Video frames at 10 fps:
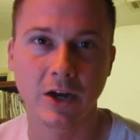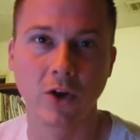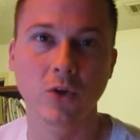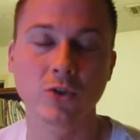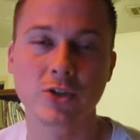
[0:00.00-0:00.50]

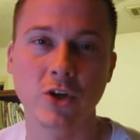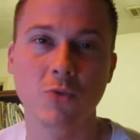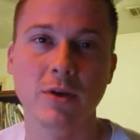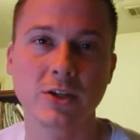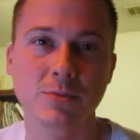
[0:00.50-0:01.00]
own so
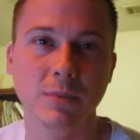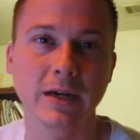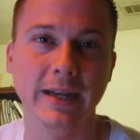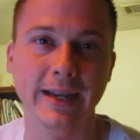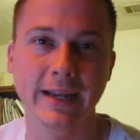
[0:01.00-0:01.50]
much
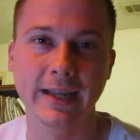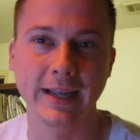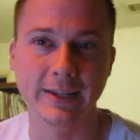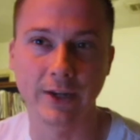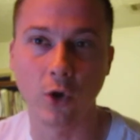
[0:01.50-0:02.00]
money
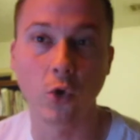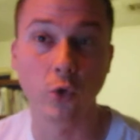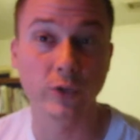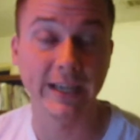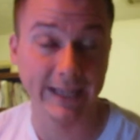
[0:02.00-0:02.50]
in
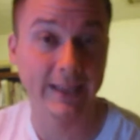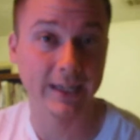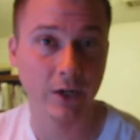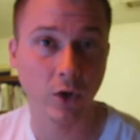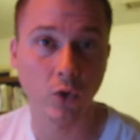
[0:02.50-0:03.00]
the
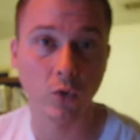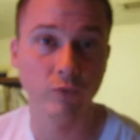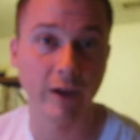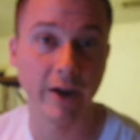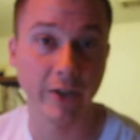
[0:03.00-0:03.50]
gold
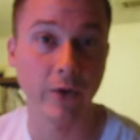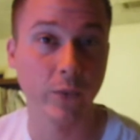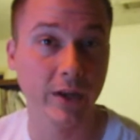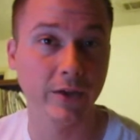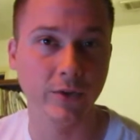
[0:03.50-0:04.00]
value that
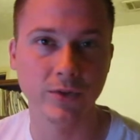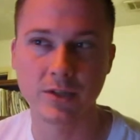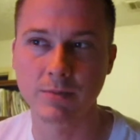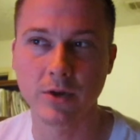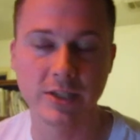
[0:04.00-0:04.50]
we use, the
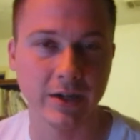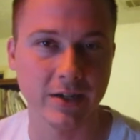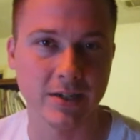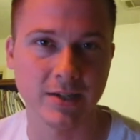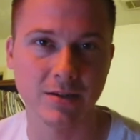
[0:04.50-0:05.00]
monetary
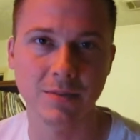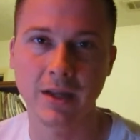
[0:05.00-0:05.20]
system,